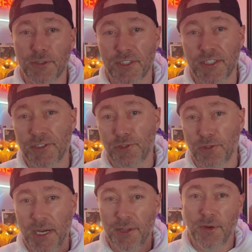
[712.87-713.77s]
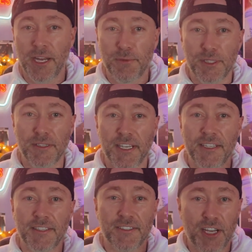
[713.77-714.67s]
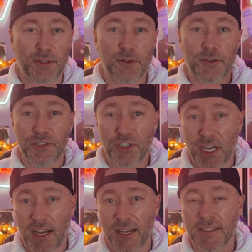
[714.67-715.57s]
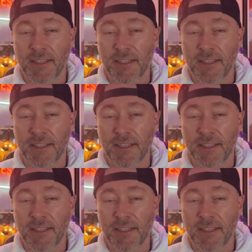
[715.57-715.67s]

looks digital by the way it was lit, colored, and shot.